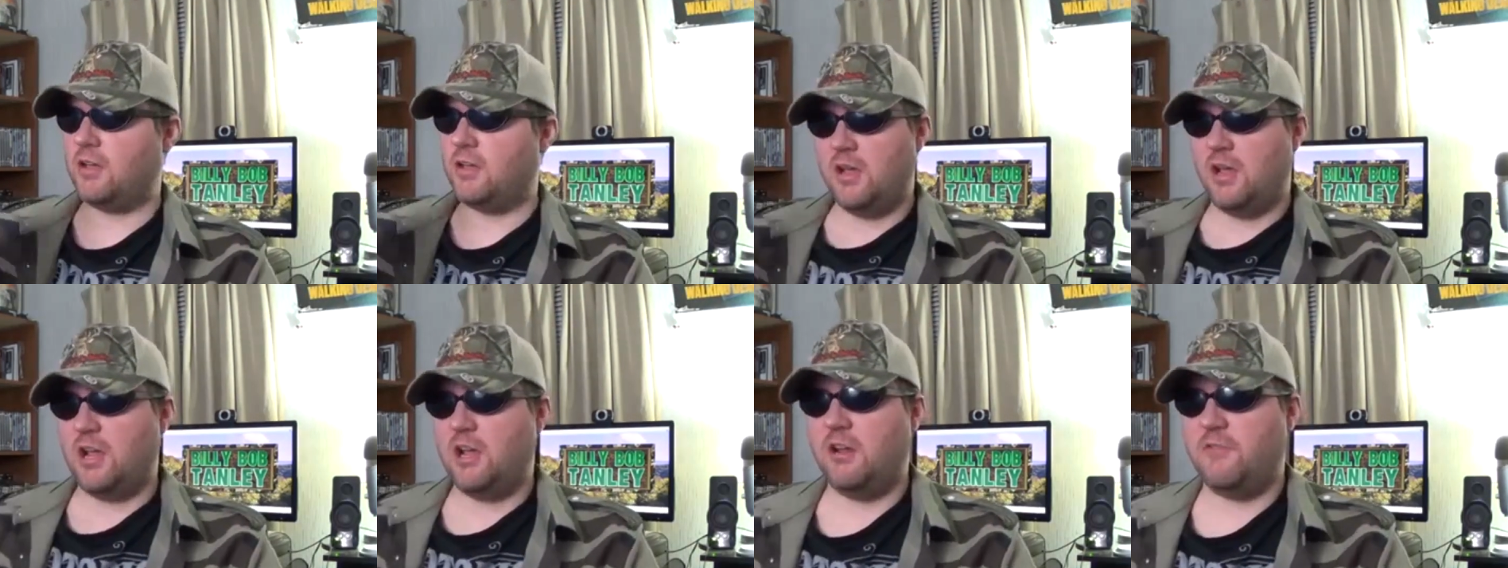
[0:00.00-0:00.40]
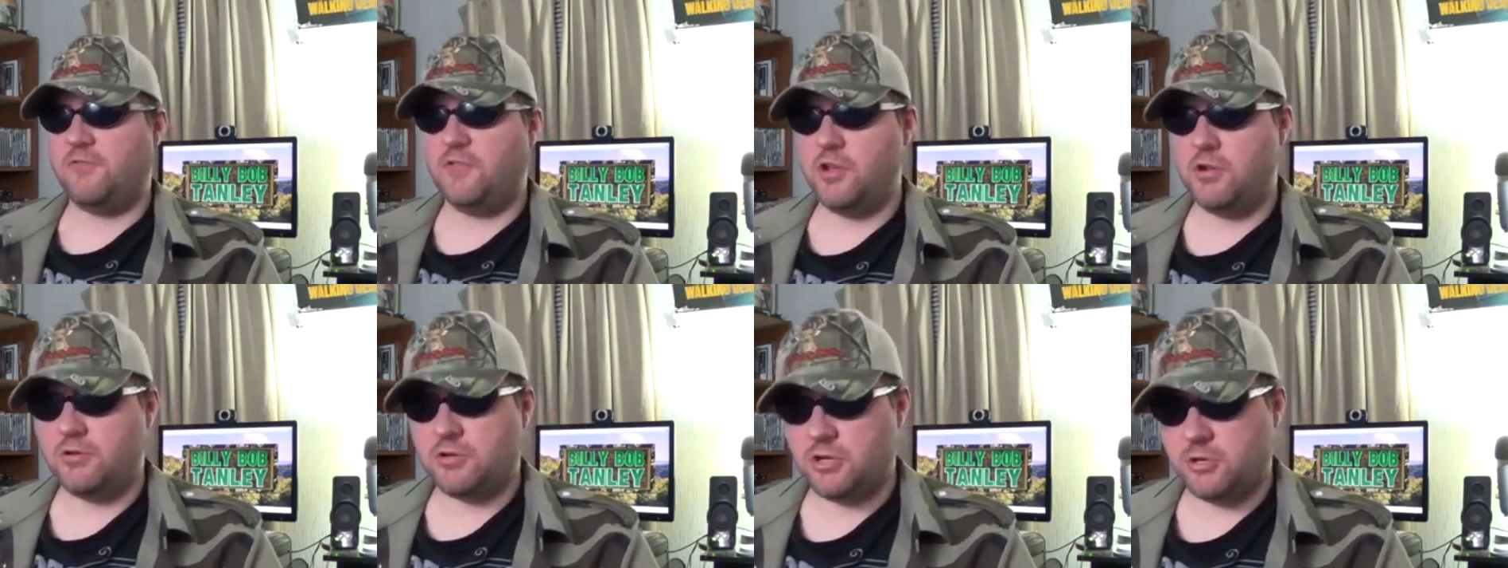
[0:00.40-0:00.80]
And if
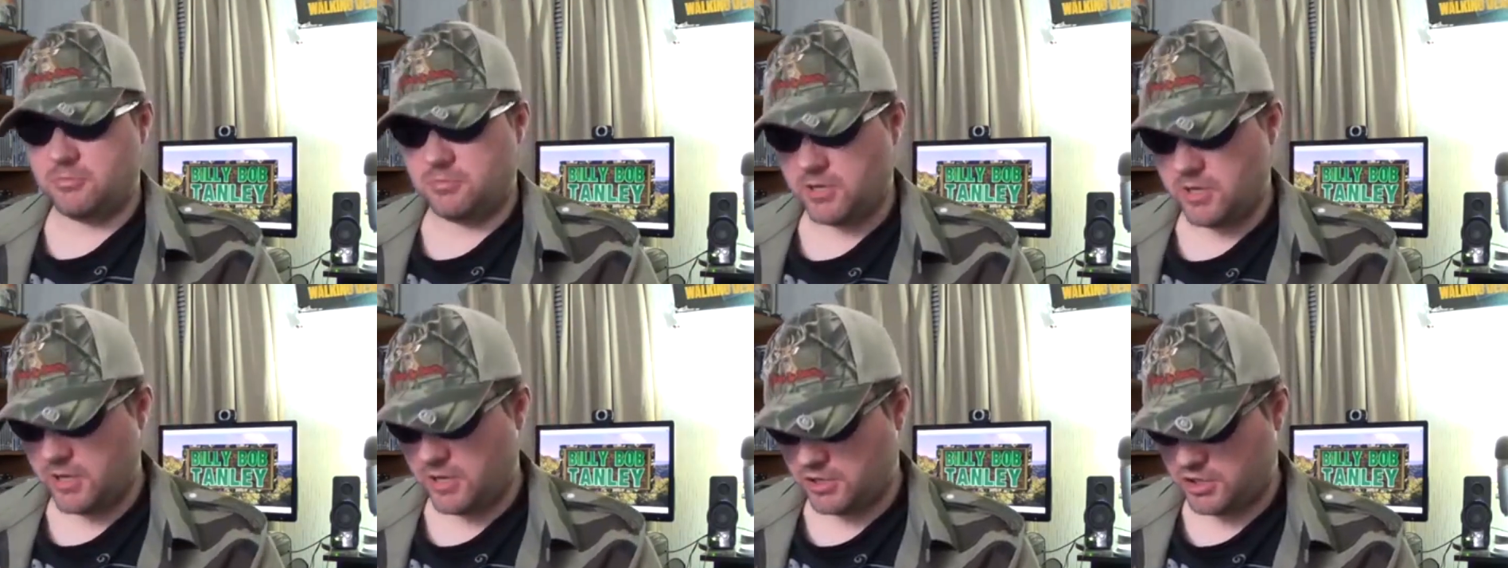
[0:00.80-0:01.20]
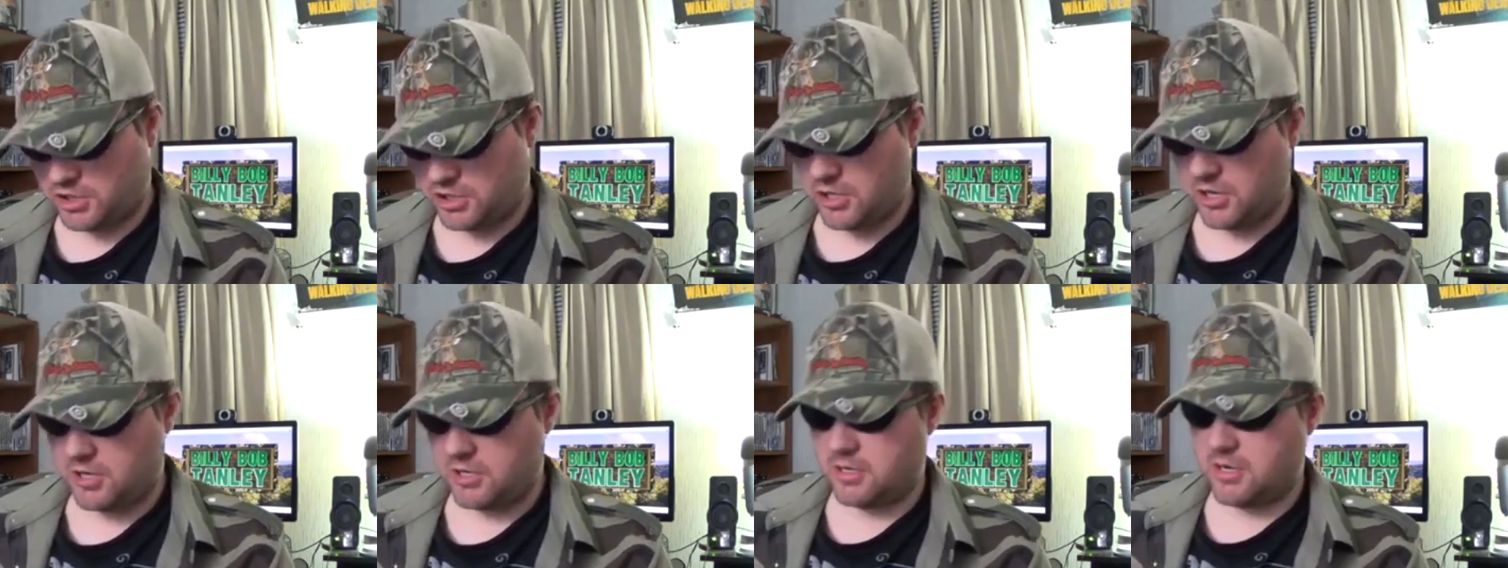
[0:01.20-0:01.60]
YouTube does
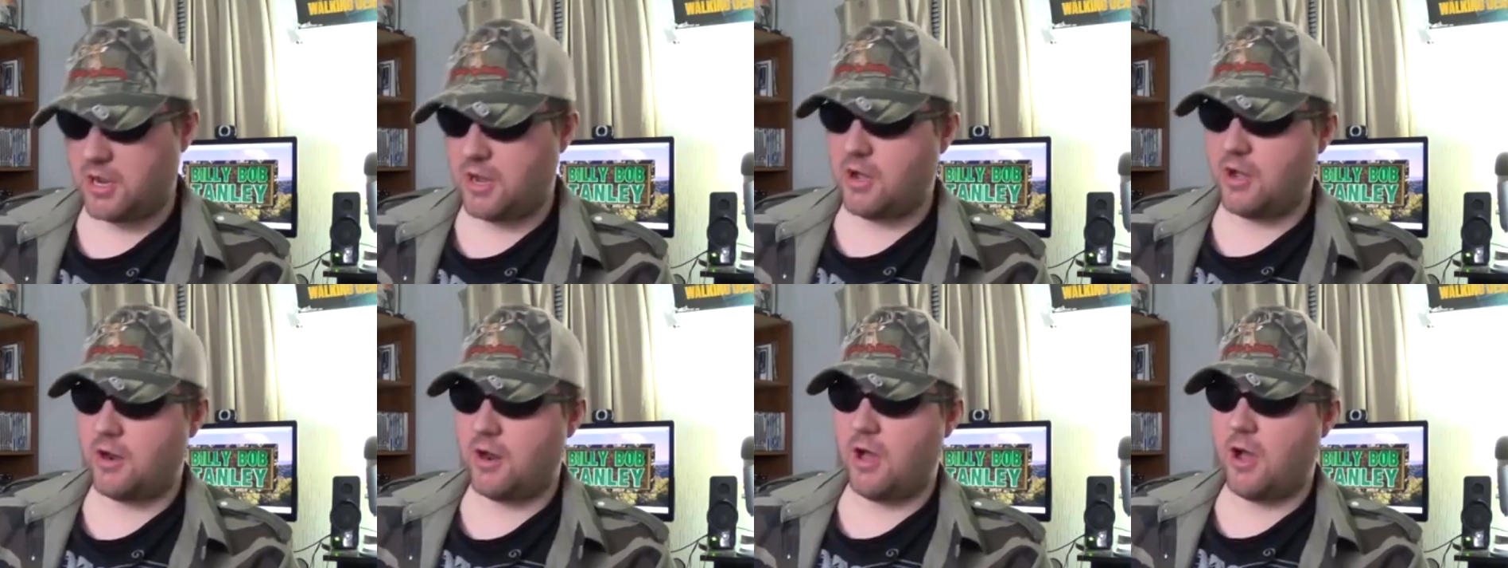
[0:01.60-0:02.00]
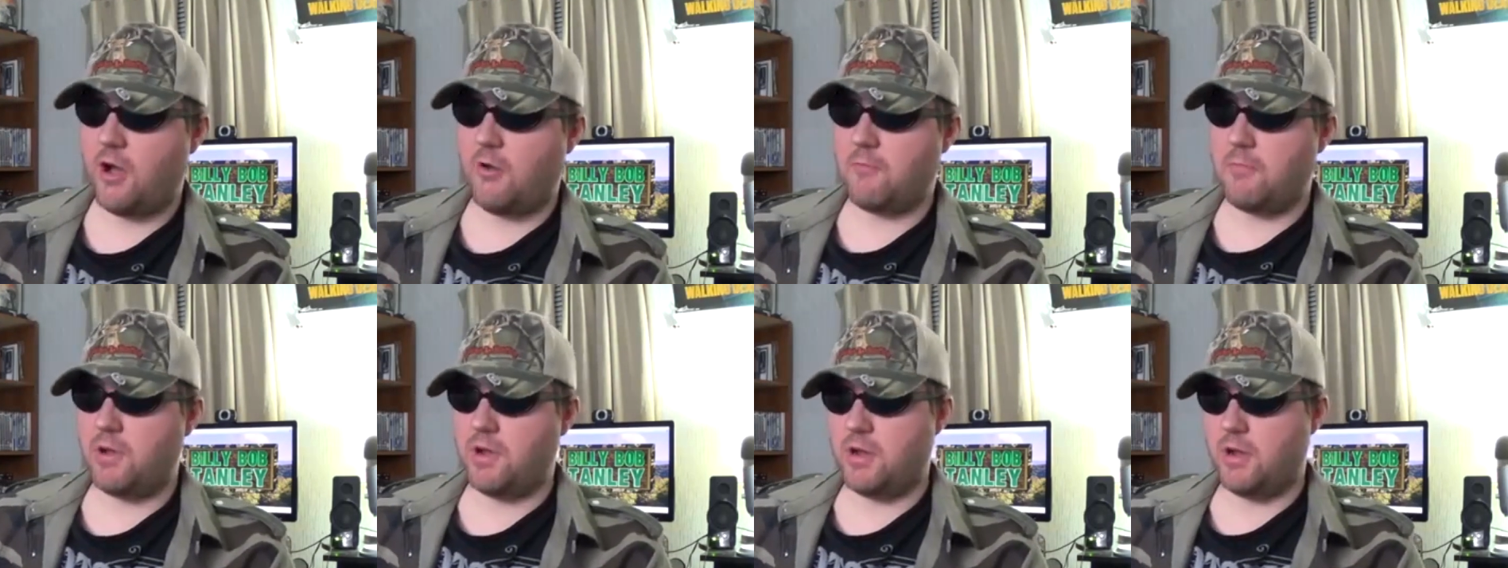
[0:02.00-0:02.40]
shut down, I'll
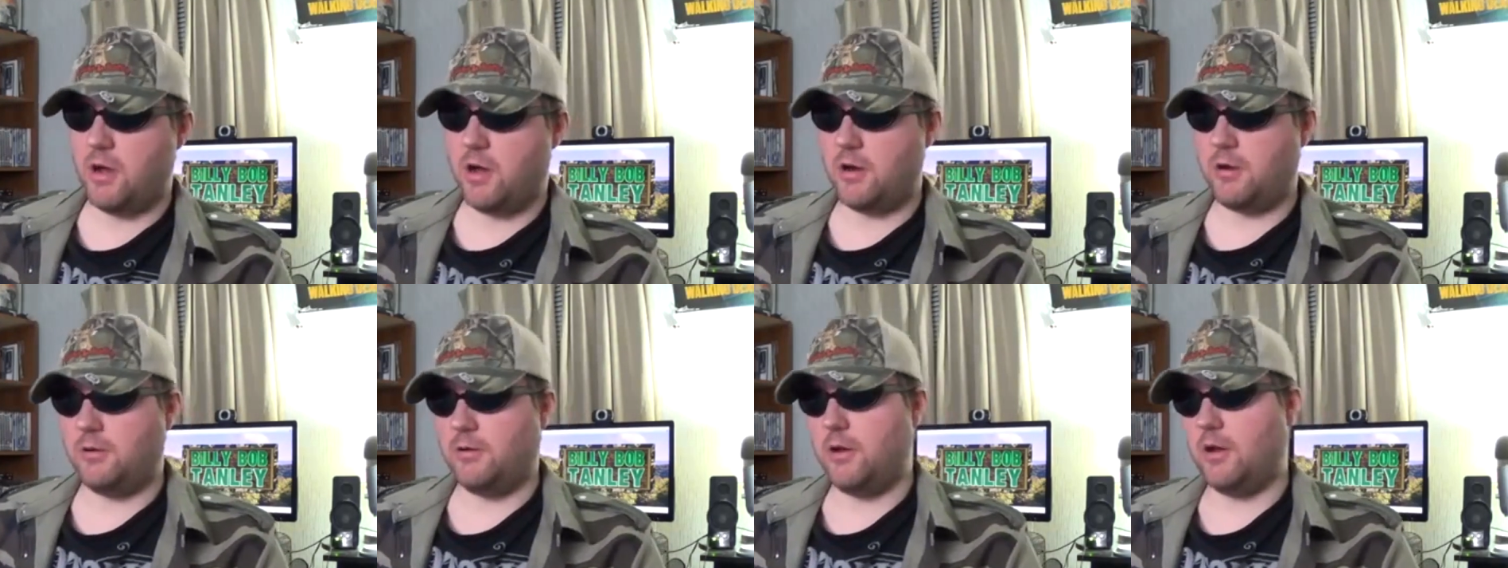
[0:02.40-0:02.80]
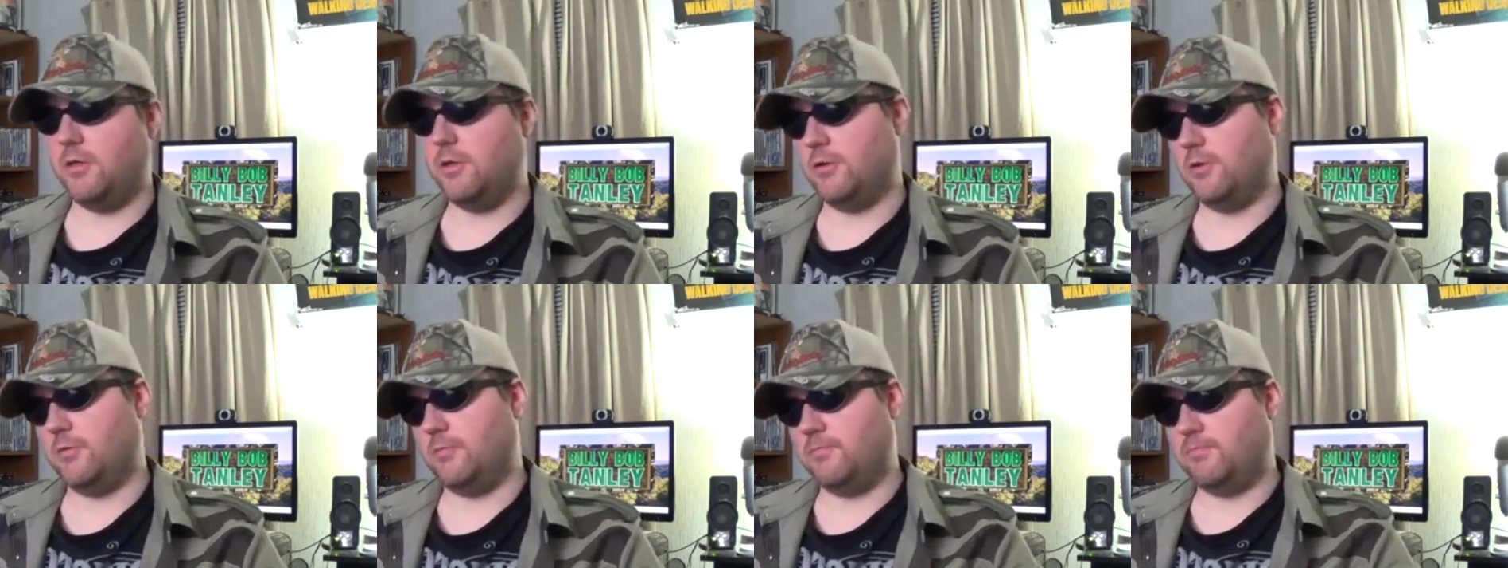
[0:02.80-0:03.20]
be on
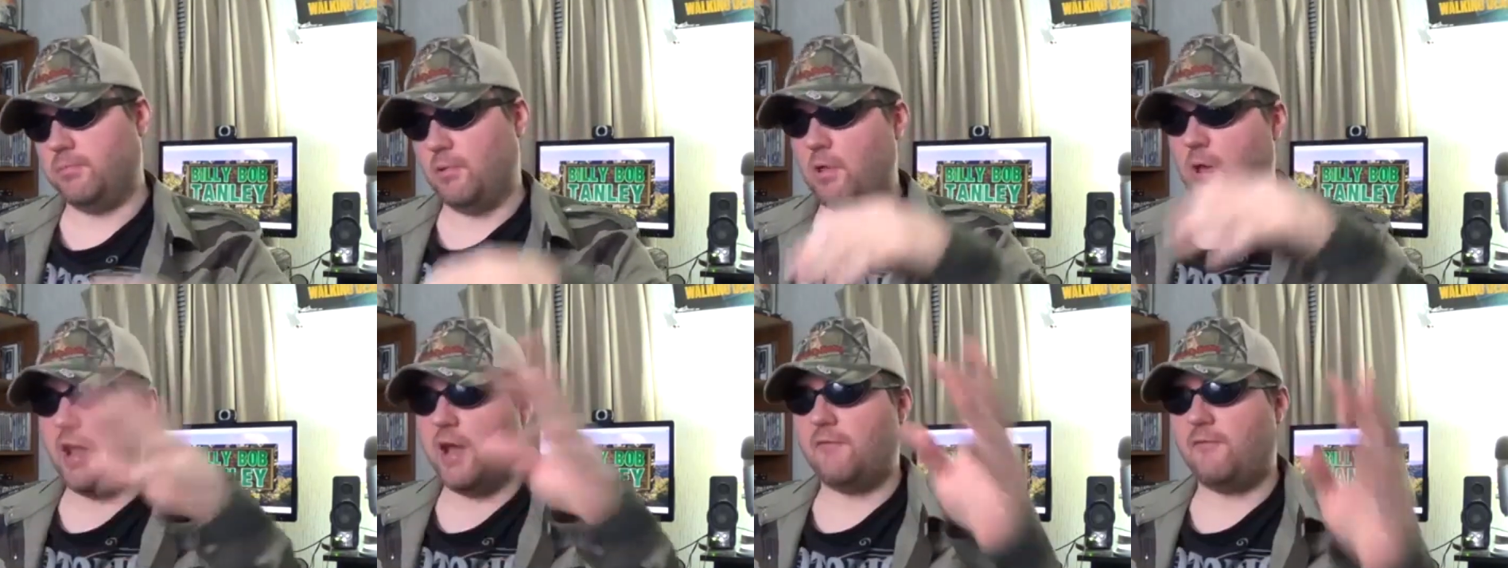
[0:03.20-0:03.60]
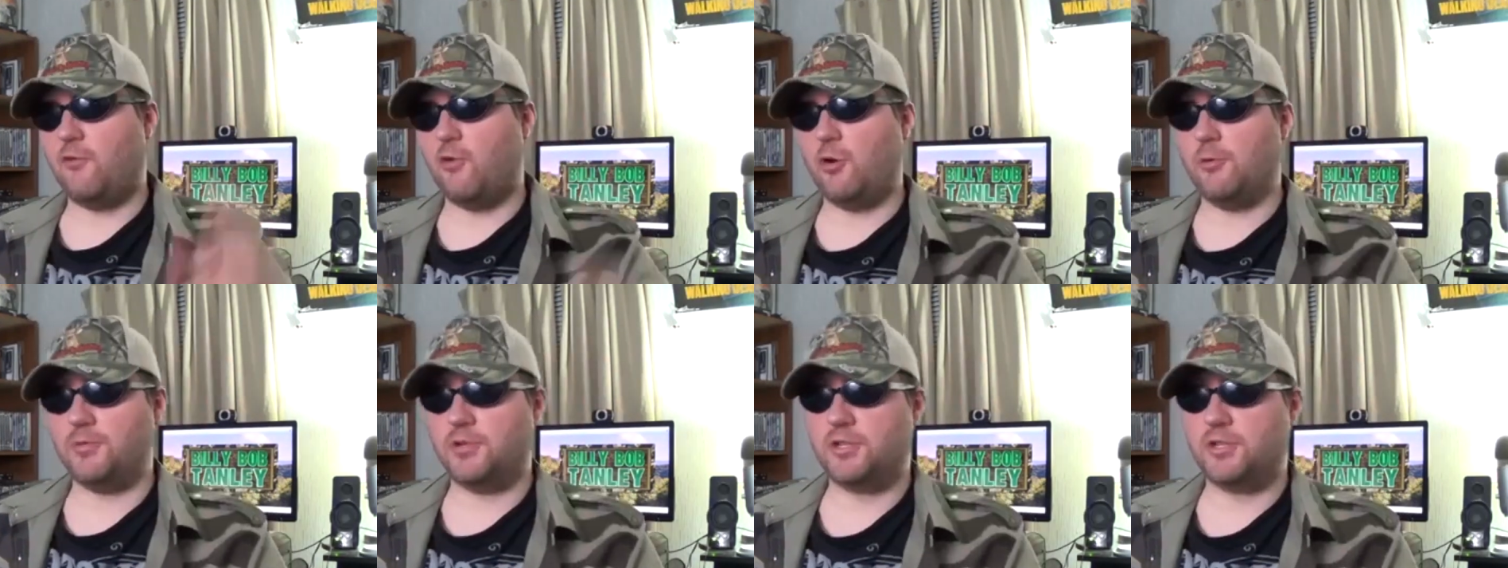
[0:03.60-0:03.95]
other platforms